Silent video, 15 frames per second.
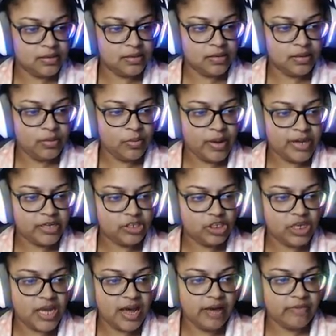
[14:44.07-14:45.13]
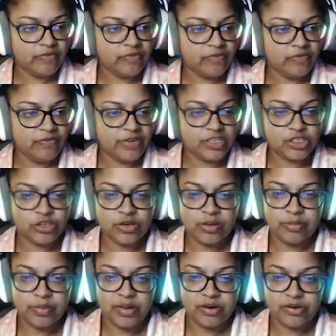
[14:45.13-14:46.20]
And why does she have festering
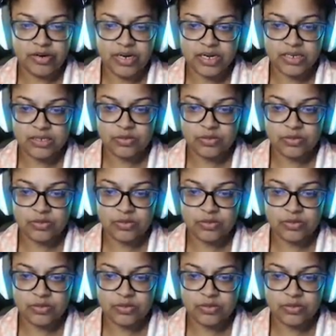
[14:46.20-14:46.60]
bitterness?